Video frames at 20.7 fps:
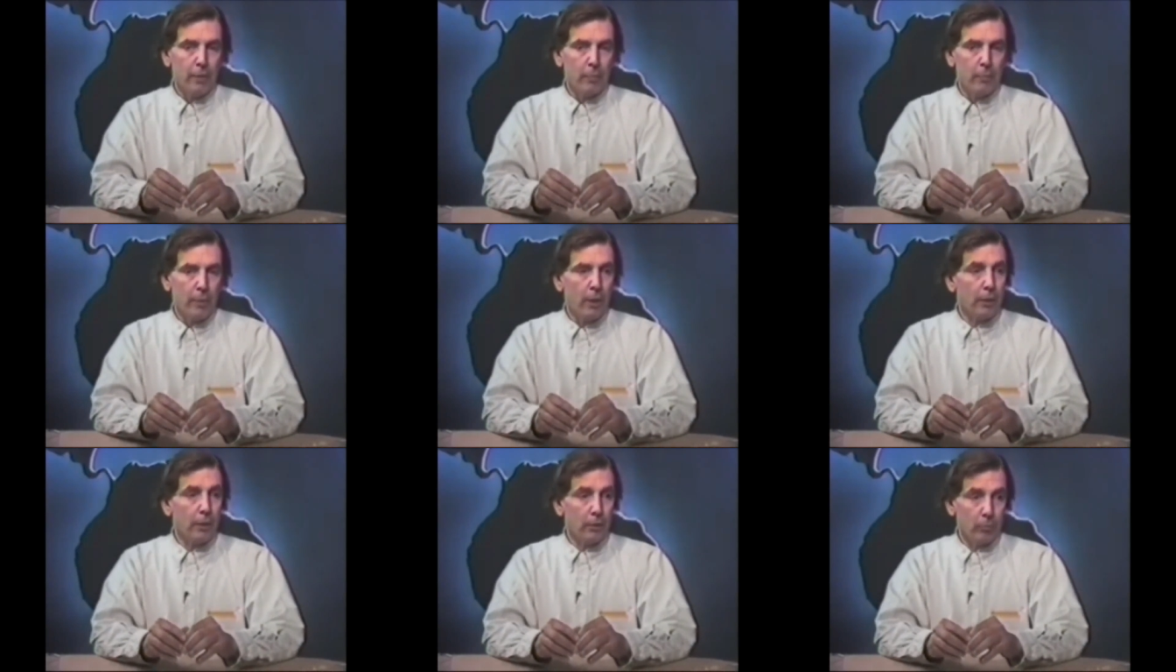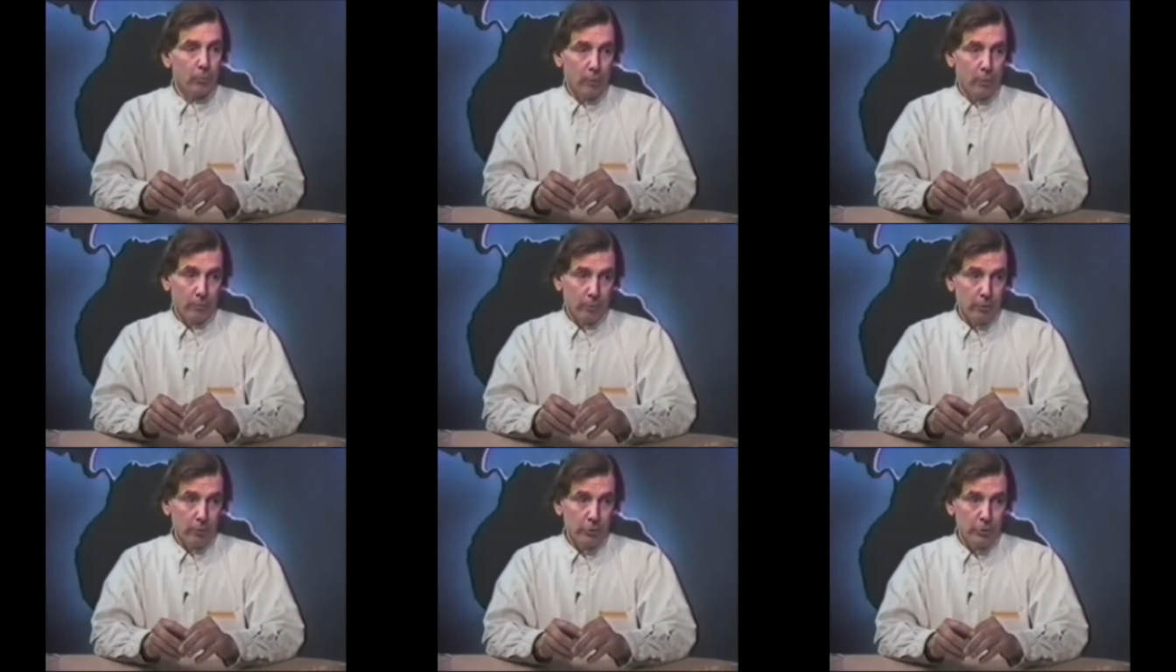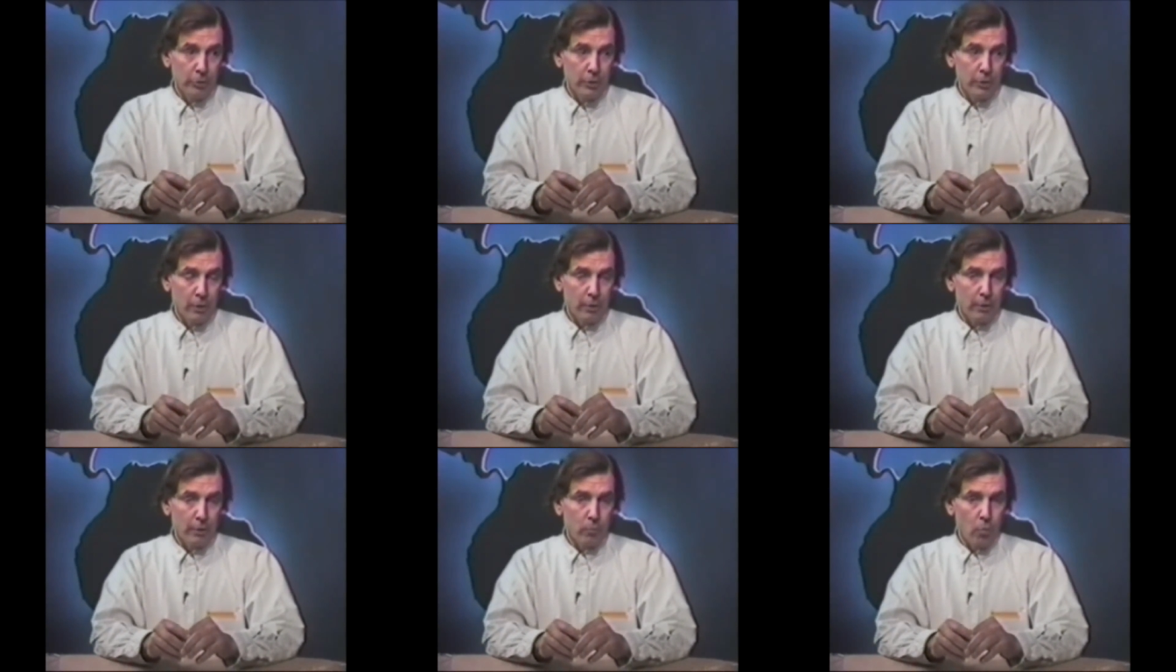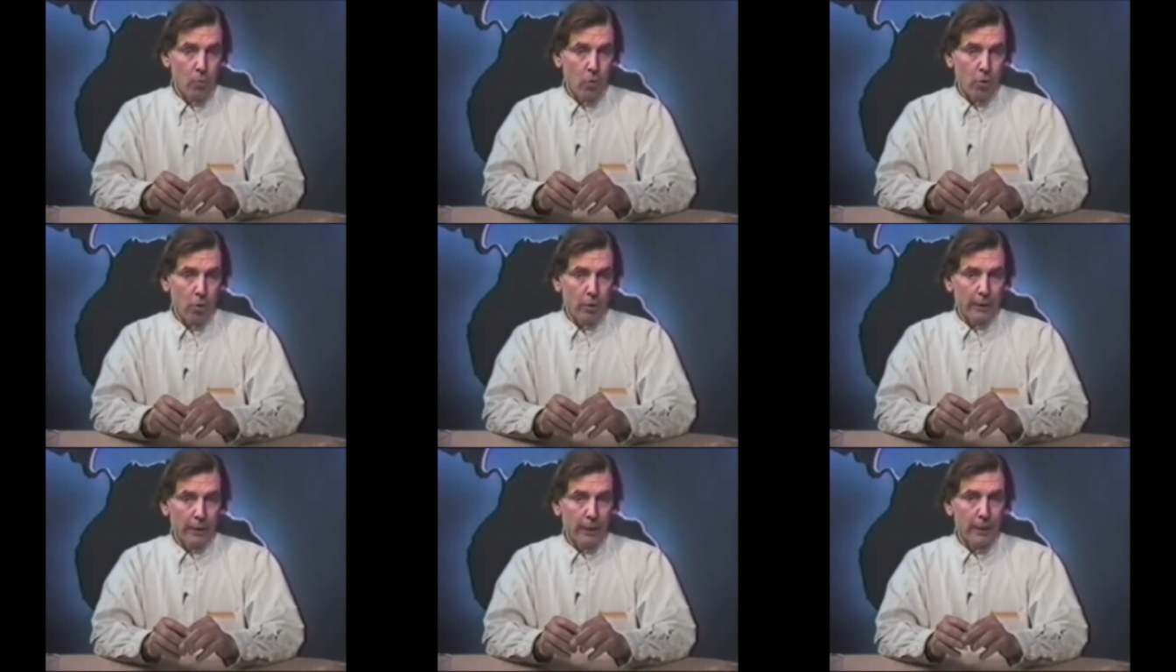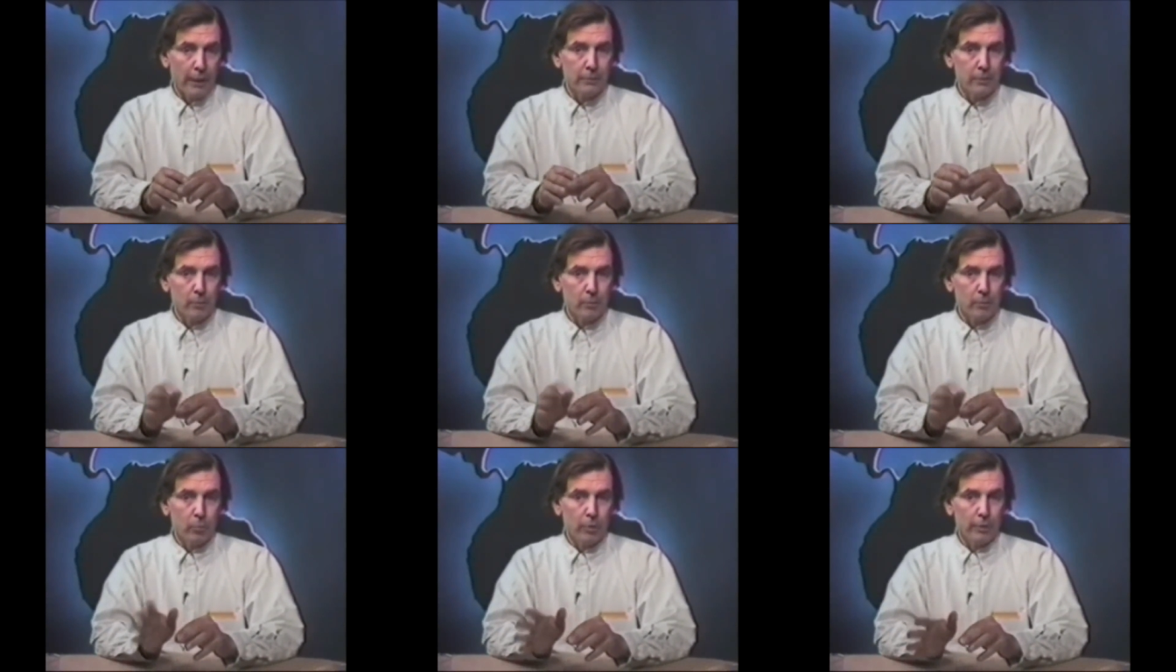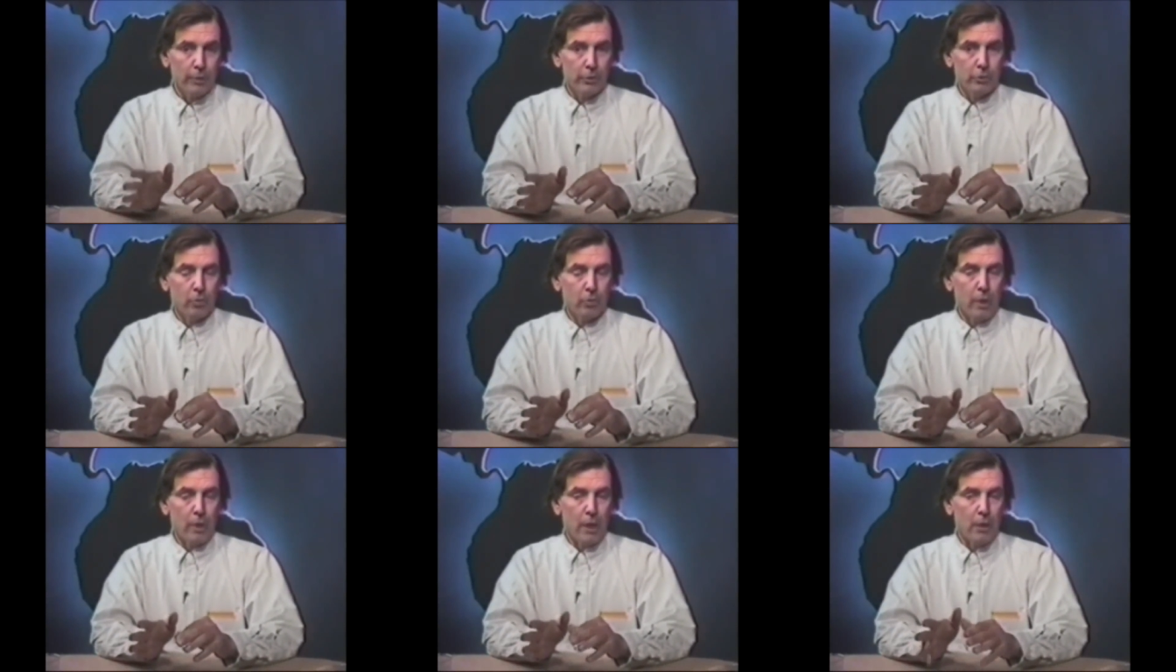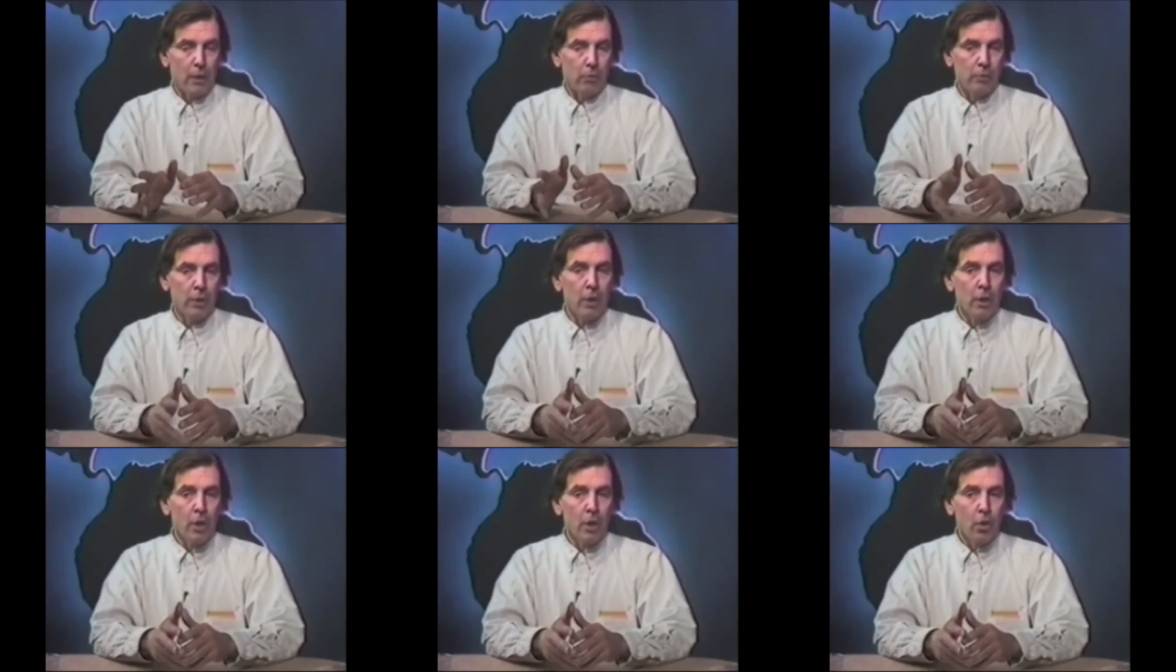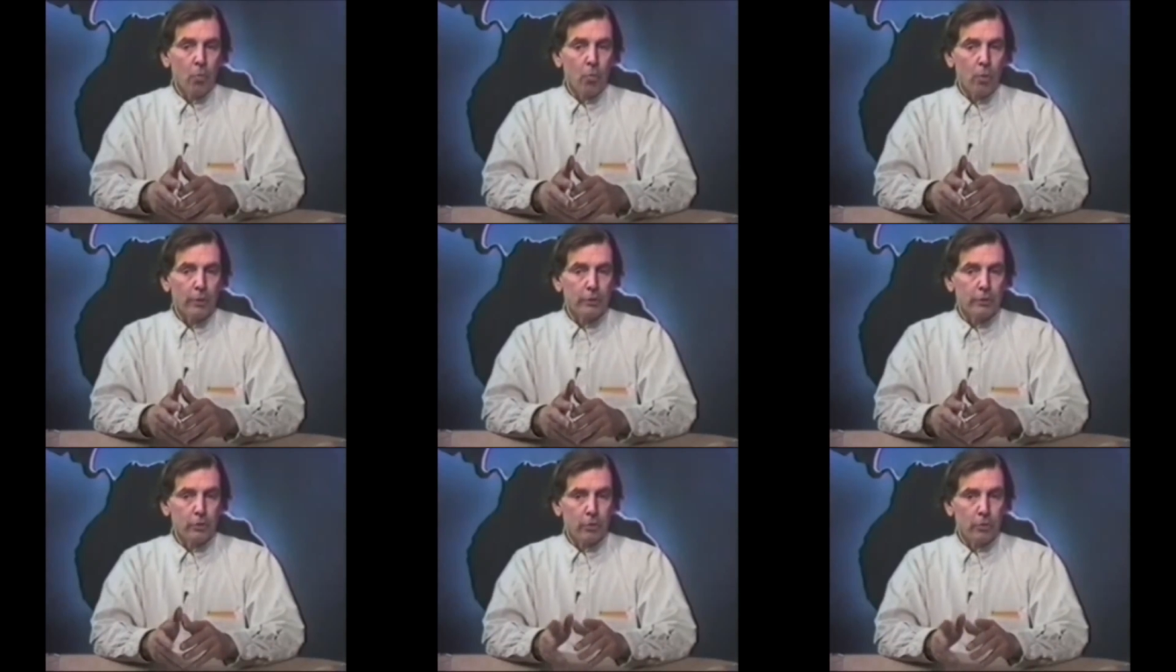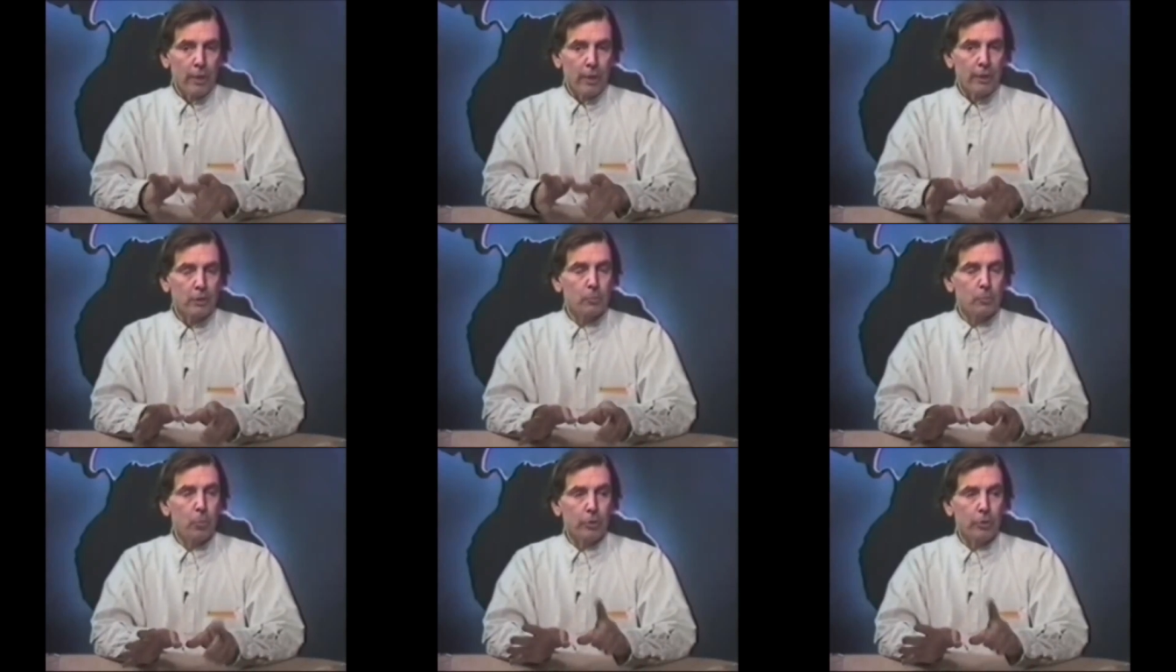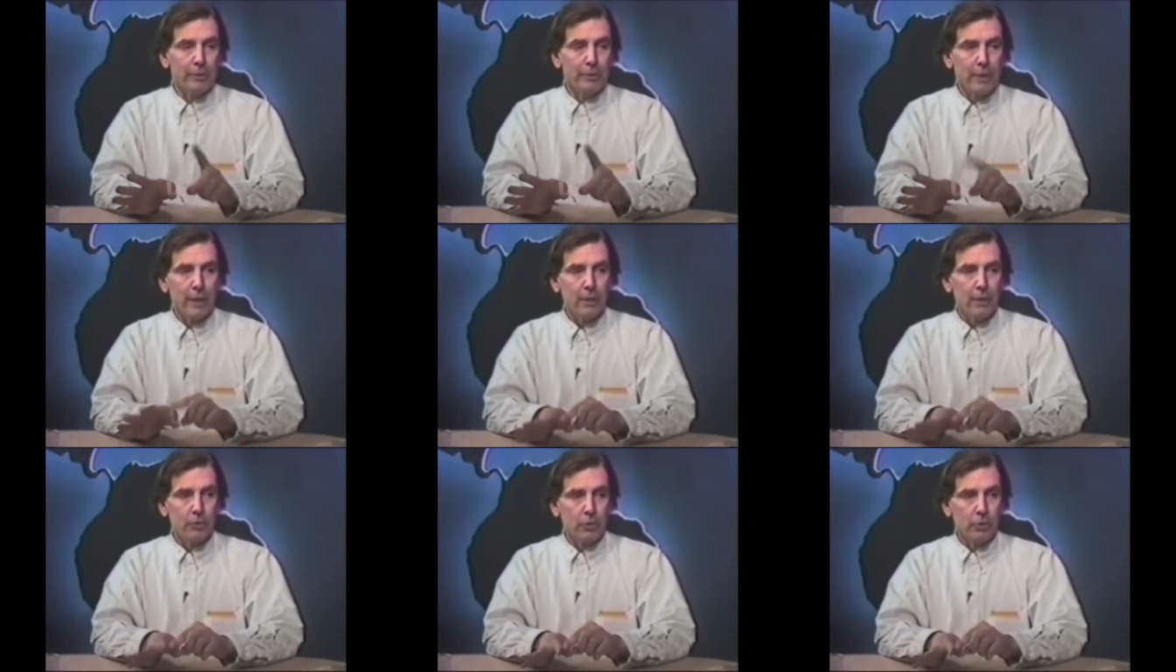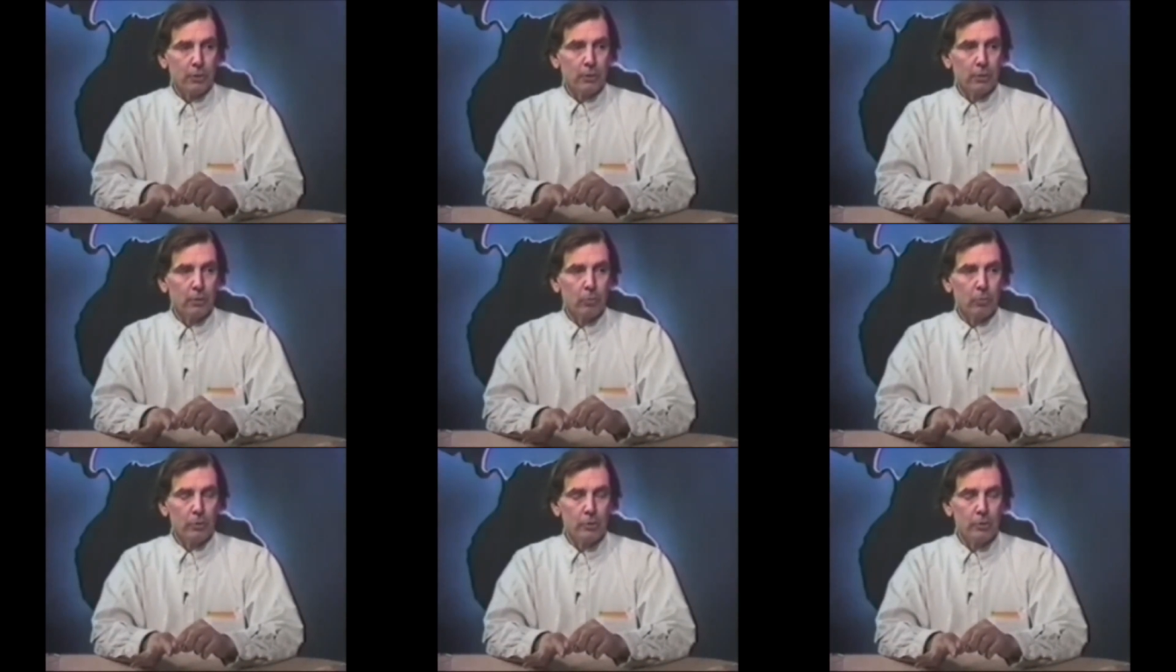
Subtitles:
the American Revolutionary War against the British Crown was transportation,